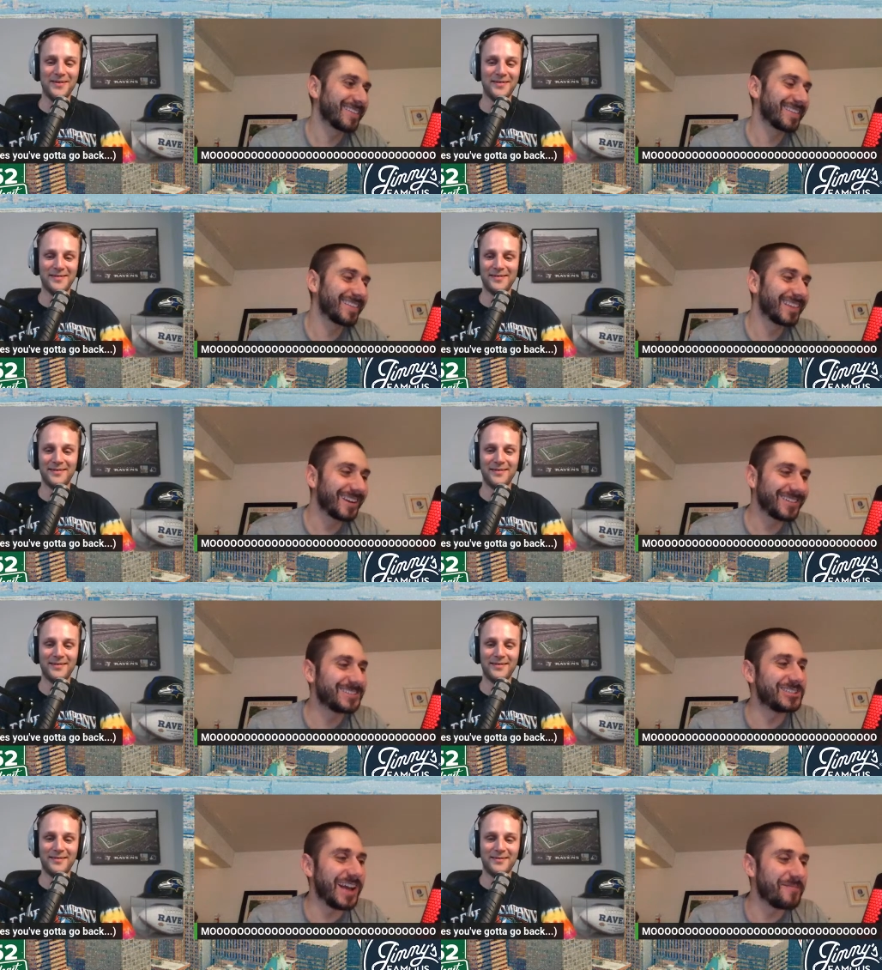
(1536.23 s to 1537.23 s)
Speaker 1: Little
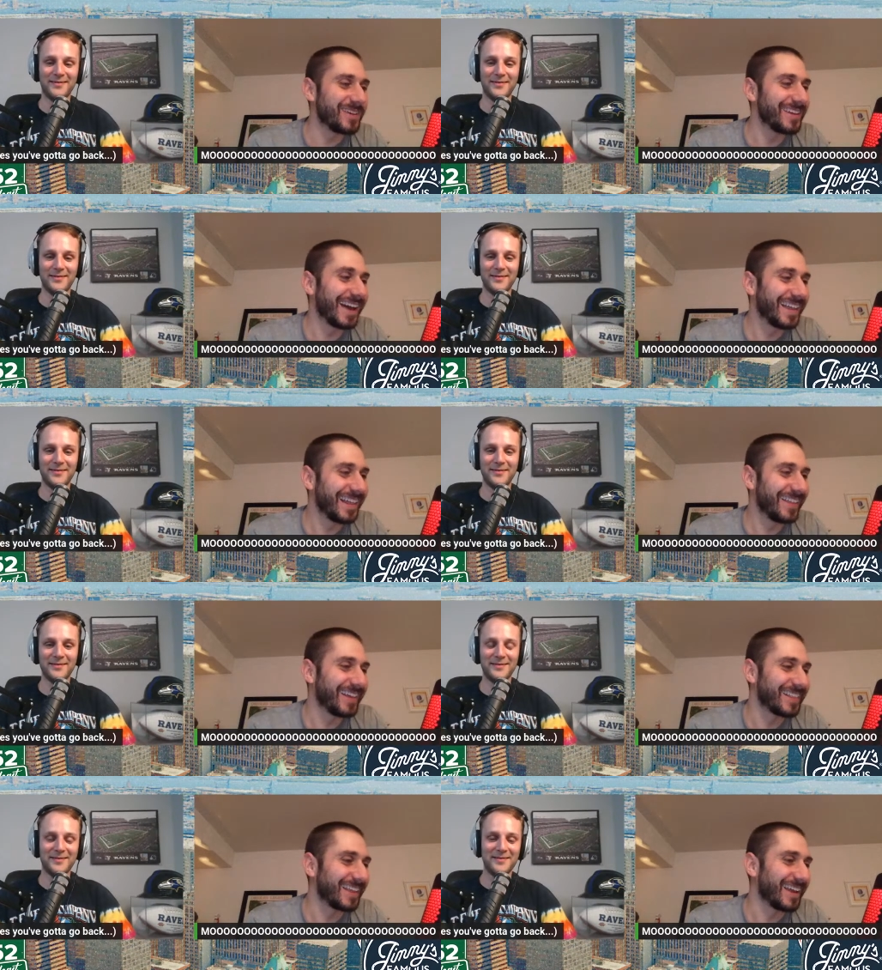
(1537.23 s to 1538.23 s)
Jebby, I, I
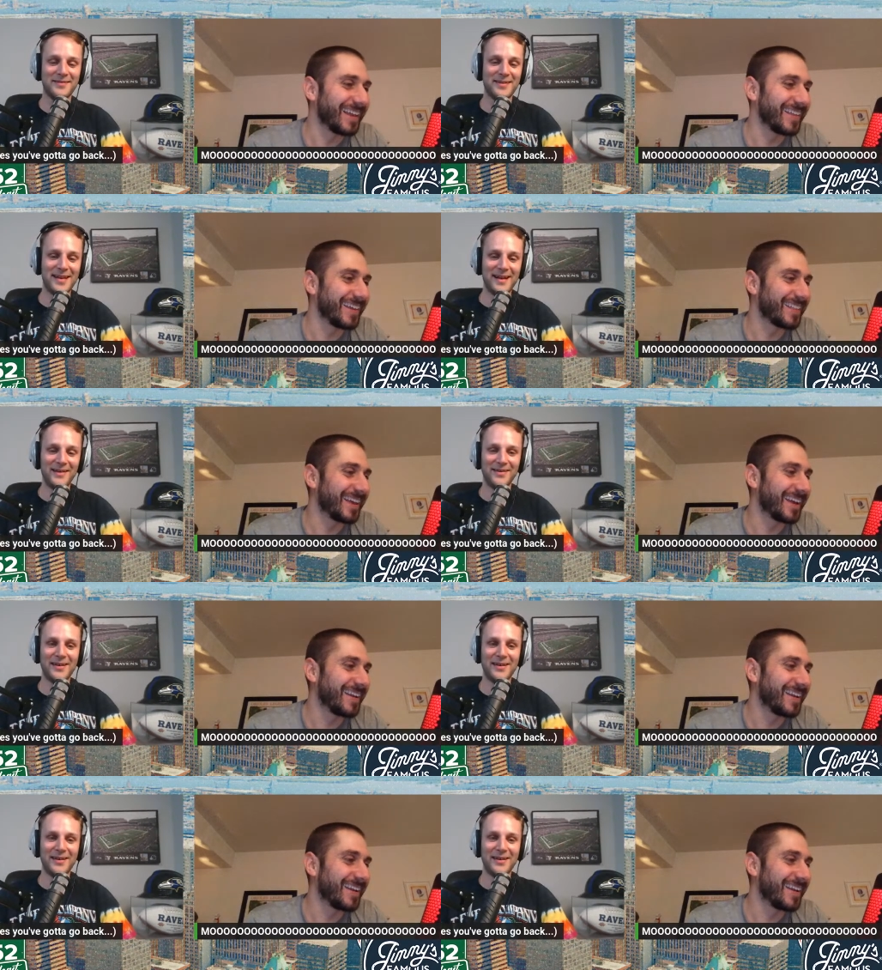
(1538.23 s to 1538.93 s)
like that. I like yeah, that.